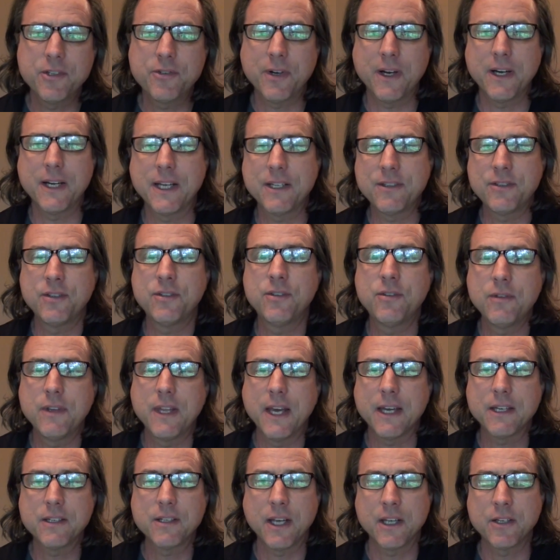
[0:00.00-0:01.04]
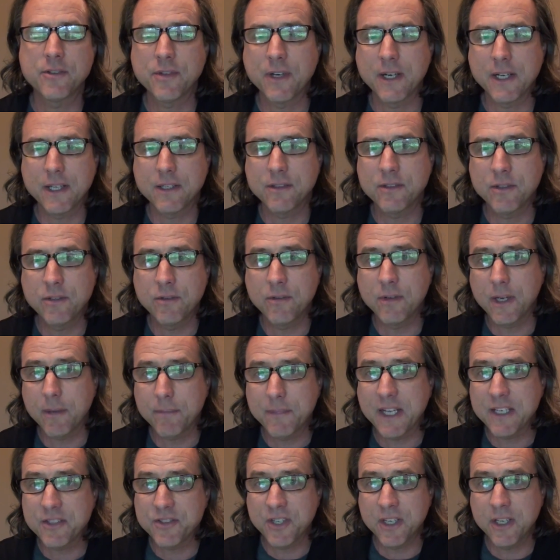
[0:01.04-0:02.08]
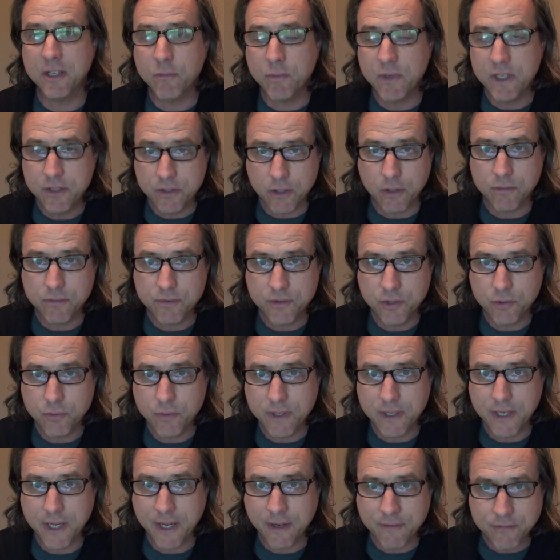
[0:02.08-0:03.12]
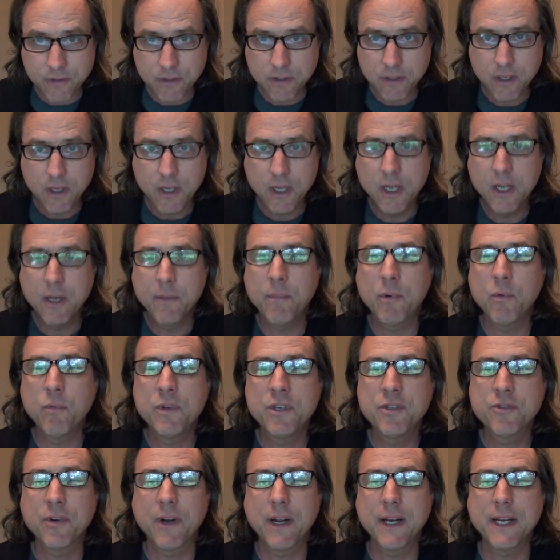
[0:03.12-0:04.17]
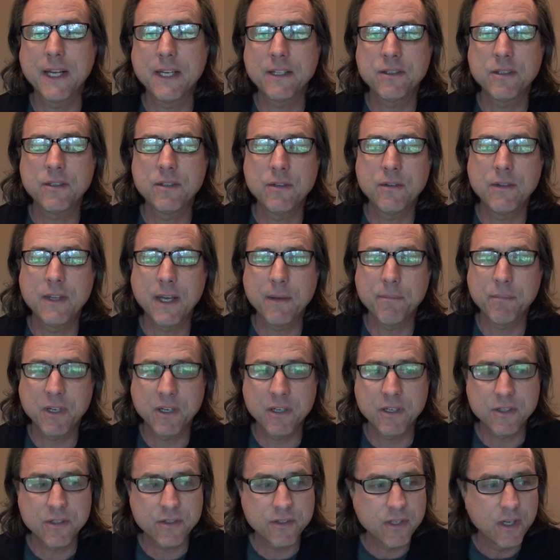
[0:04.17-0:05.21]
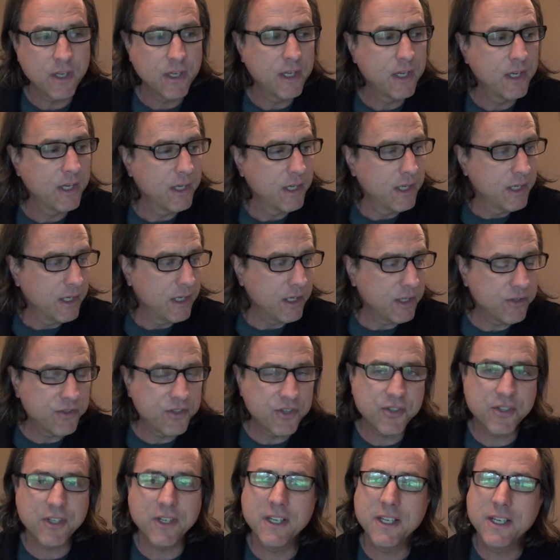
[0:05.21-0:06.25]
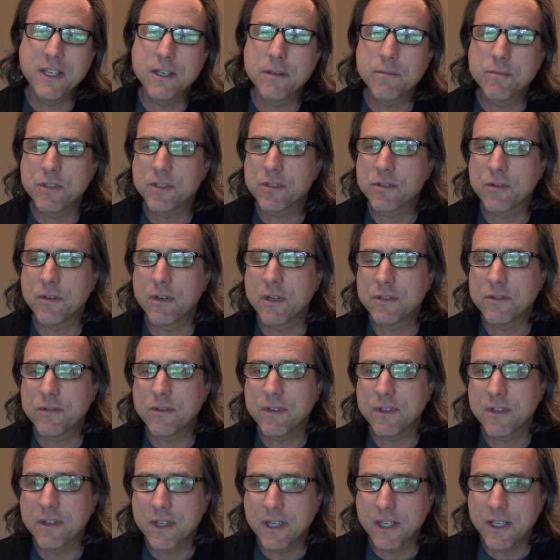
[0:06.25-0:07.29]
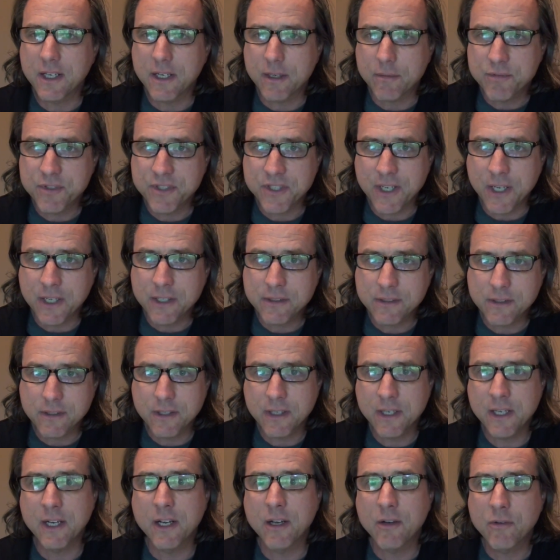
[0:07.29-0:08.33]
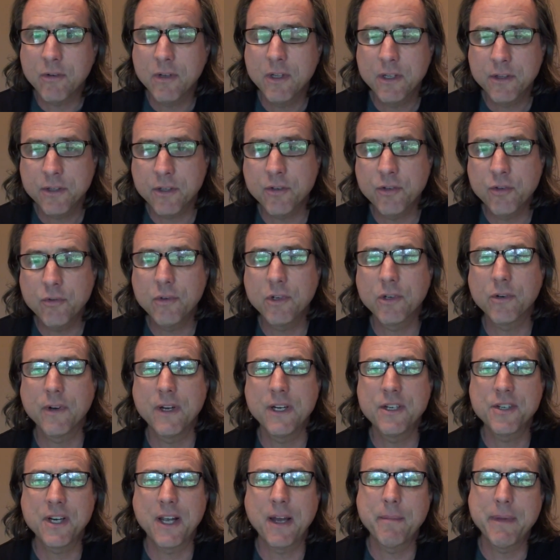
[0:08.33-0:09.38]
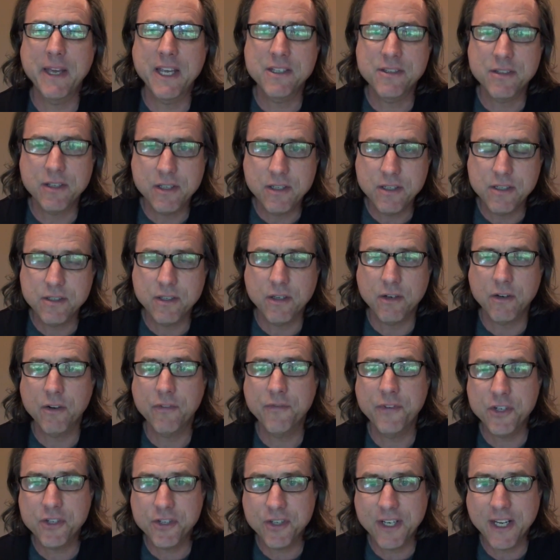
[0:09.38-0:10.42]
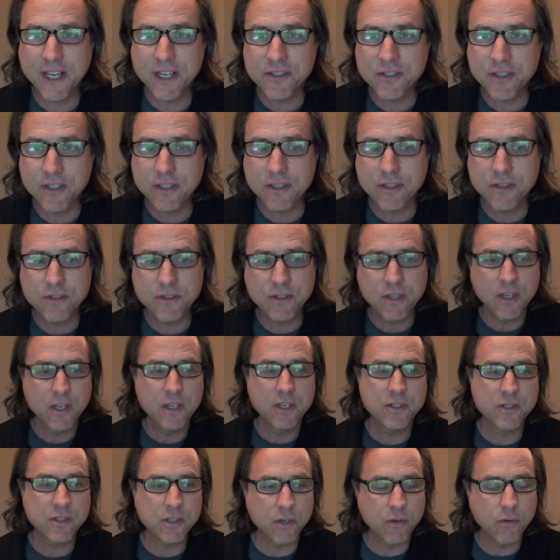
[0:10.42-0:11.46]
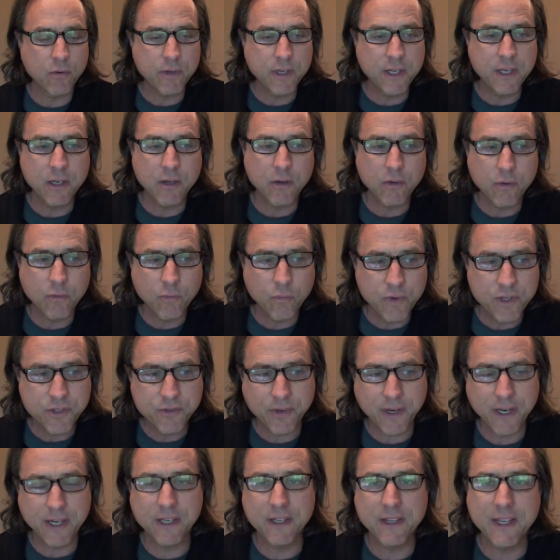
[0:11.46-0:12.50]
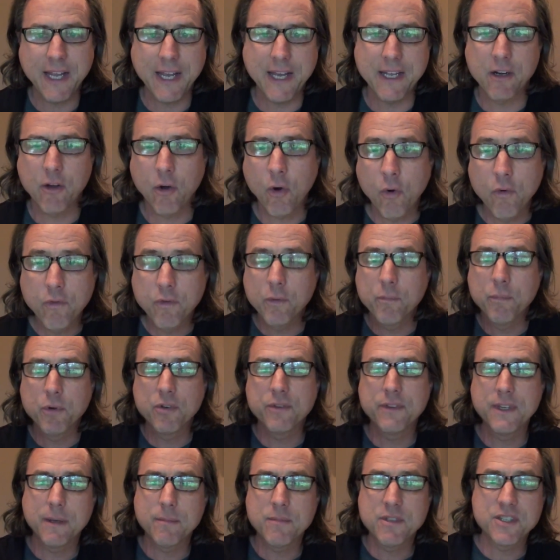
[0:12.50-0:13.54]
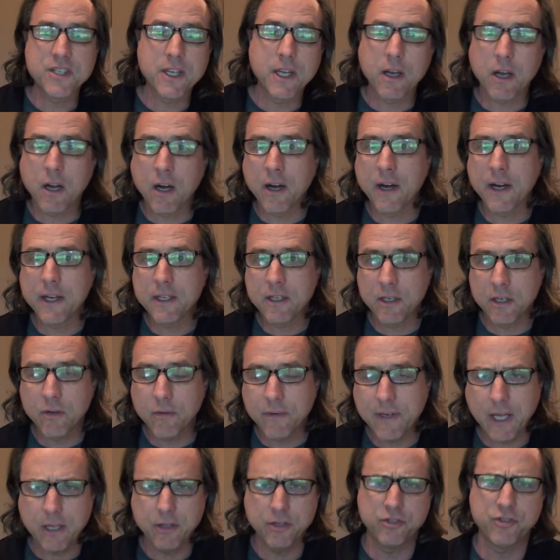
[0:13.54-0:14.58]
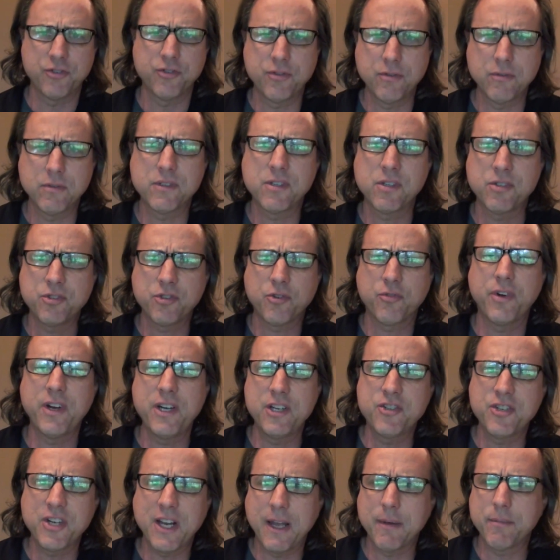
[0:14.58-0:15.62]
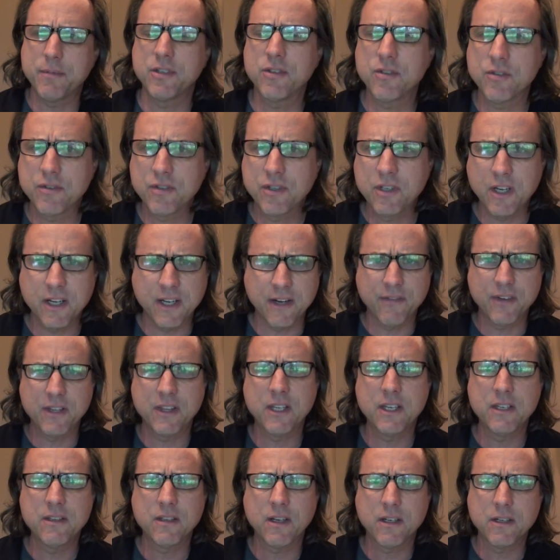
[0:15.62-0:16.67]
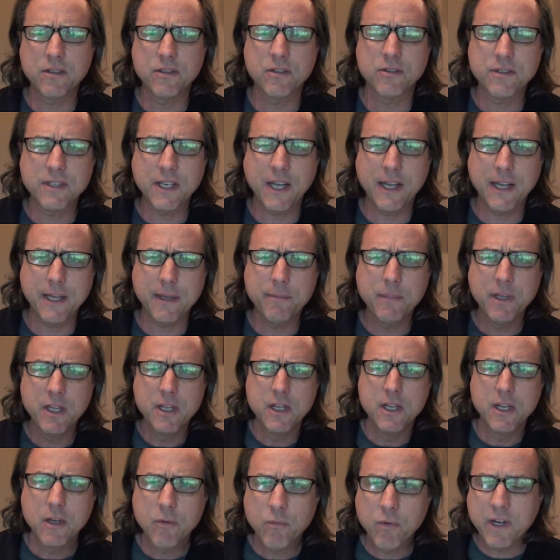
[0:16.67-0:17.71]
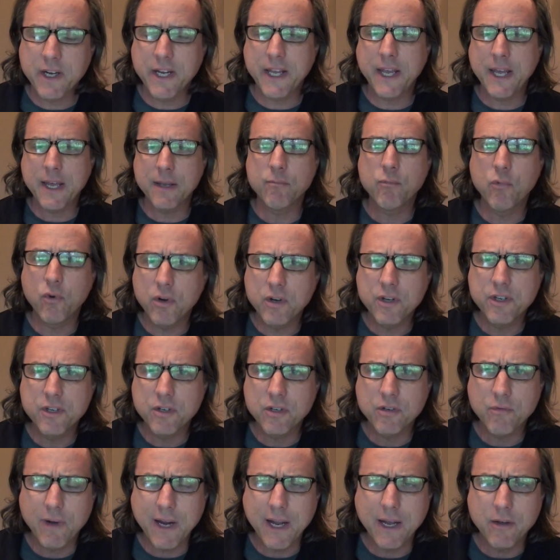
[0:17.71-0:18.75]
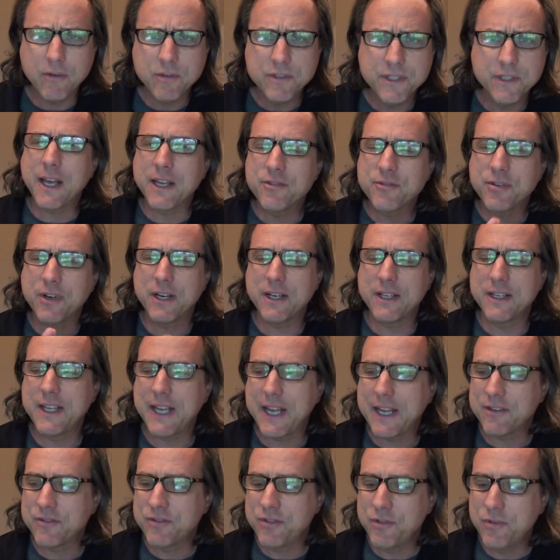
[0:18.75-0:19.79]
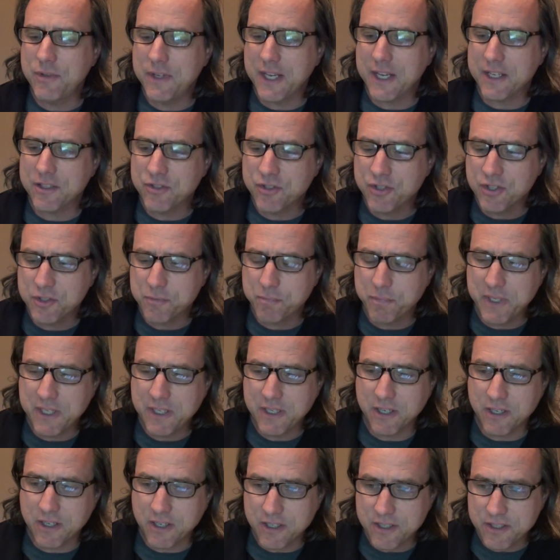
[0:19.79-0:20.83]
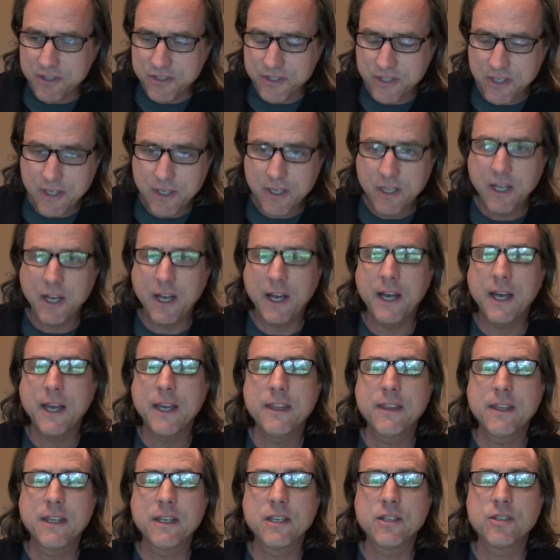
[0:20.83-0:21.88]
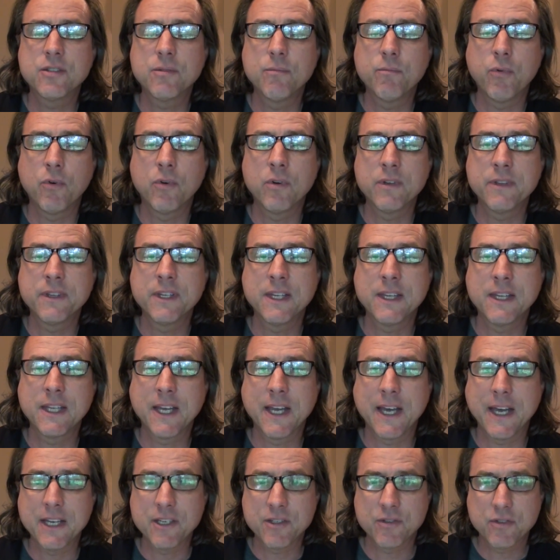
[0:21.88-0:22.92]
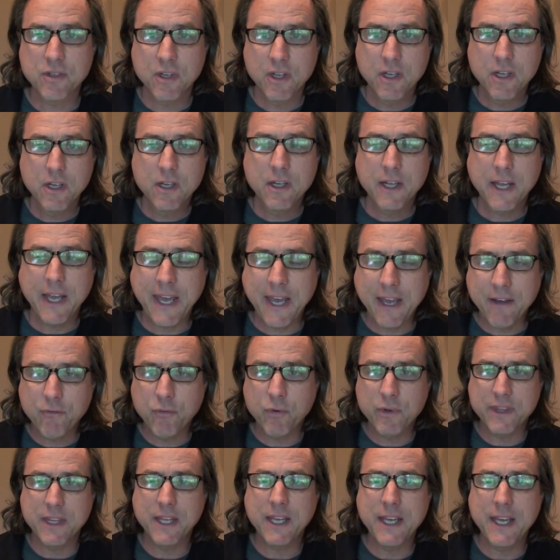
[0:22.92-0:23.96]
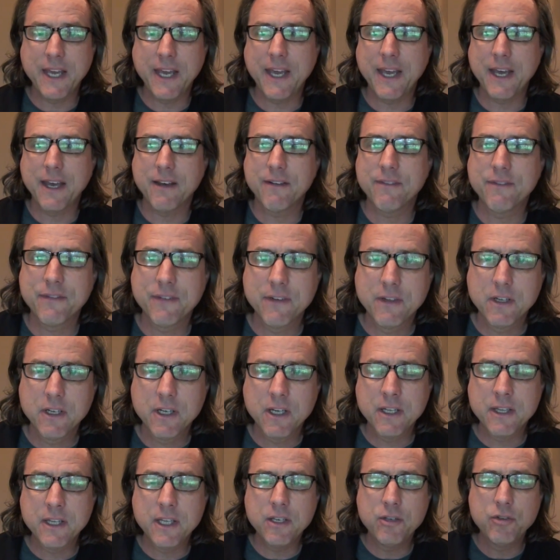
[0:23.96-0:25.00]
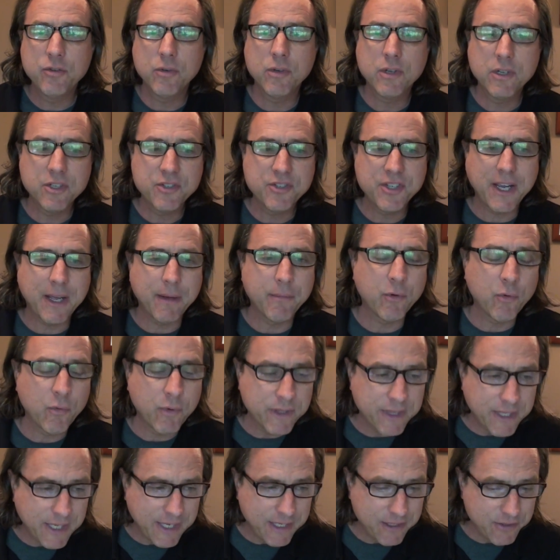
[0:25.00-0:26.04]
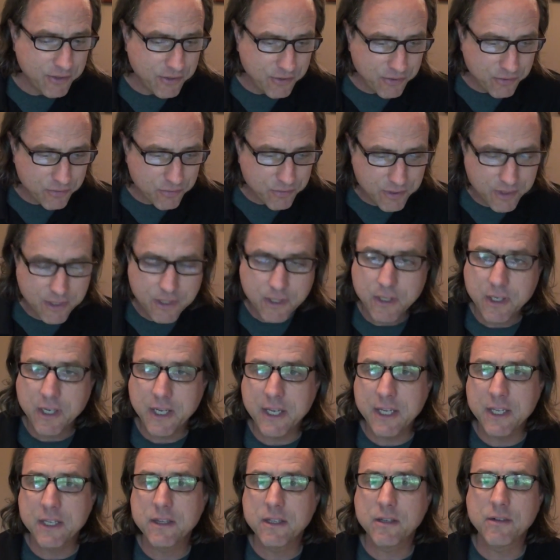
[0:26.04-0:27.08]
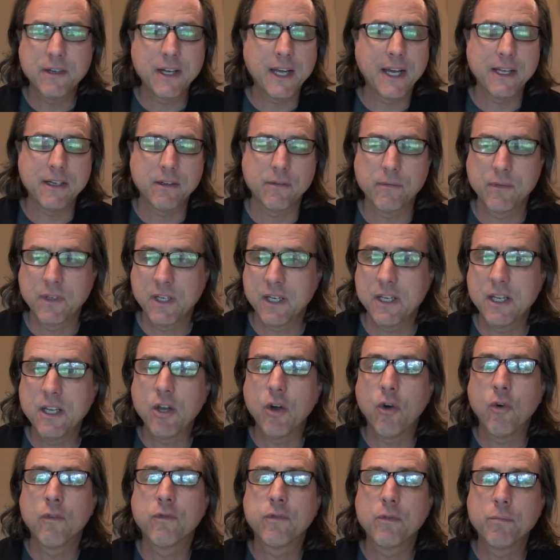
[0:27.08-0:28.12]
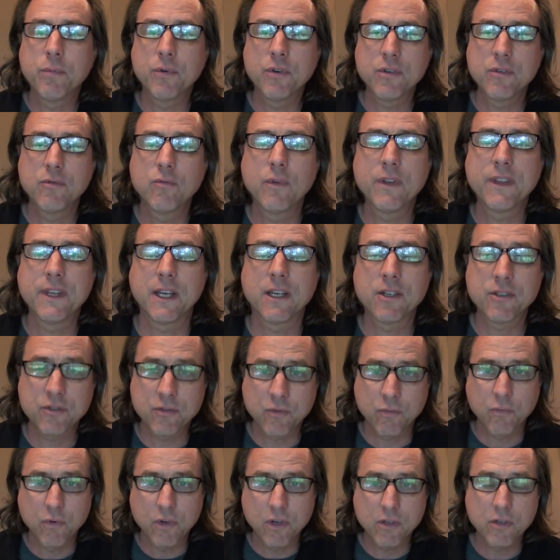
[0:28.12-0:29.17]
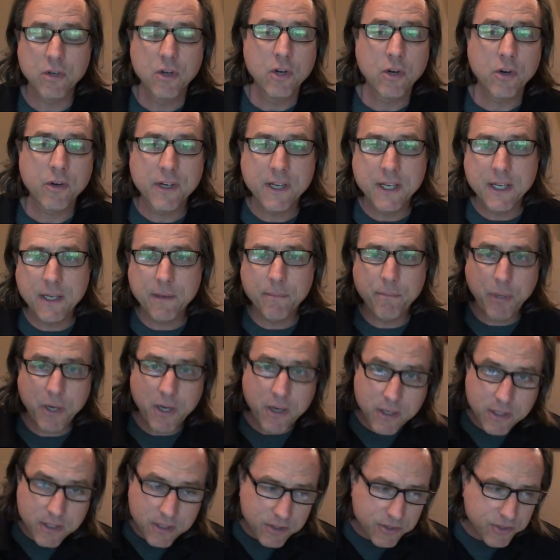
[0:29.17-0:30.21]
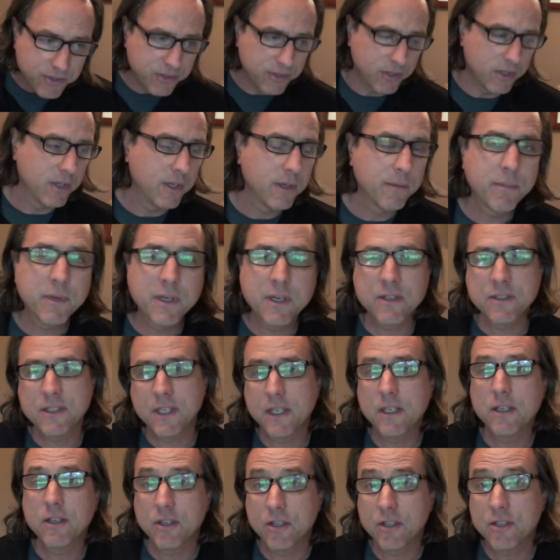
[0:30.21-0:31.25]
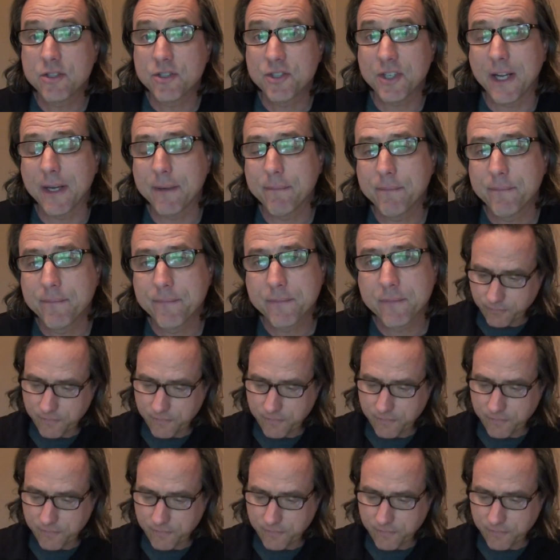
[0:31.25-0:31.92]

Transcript: I try not to do that. I try not to do it. I'm not saying we don't do it ever, but we try not to do that because you're just going to get them disgruntled. They're going to get upset. You know, they're doing a great job as it is. They're efficient as it is. So, you know, we try to not overburden them and say, all right, you know, now that you're doing such a great job and you're getting everything done in your time, we're going to add more to your route. I try to not do that just because I think it's important that the guys have what they have and they do a good job at what they do and they're not getting overburdened with extra work or getting punished because they did a good job.